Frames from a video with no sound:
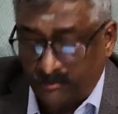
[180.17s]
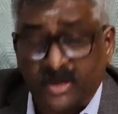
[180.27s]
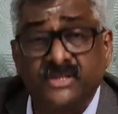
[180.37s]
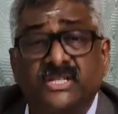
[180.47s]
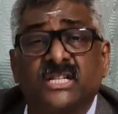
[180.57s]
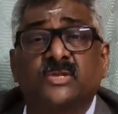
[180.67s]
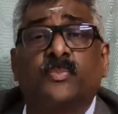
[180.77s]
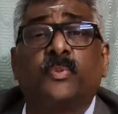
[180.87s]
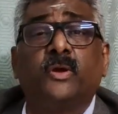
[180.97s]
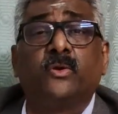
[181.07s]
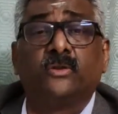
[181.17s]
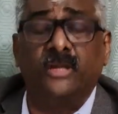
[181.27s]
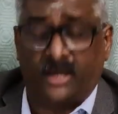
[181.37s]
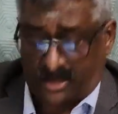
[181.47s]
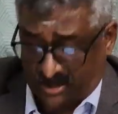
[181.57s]
but just below
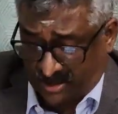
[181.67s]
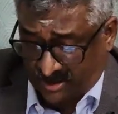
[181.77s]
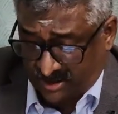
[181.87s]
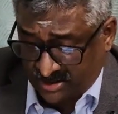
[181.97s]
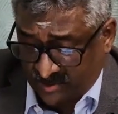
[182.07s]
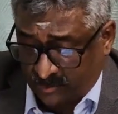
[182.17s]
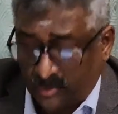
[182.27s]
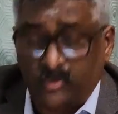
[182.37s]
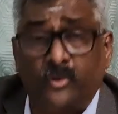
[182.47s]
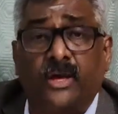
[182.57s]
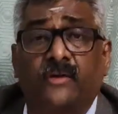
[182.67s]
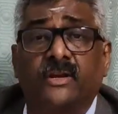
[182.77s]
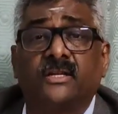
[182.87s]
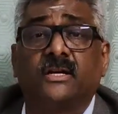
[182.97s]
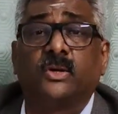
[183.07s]
the 100-day simple moving
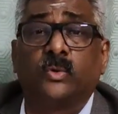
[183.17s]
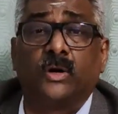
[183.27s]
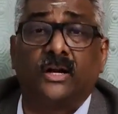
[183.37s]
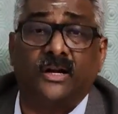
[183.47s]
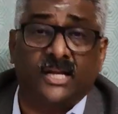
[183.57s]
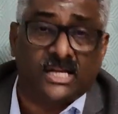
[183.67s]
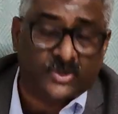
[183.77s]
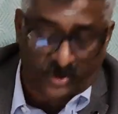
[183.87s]
average and 200-day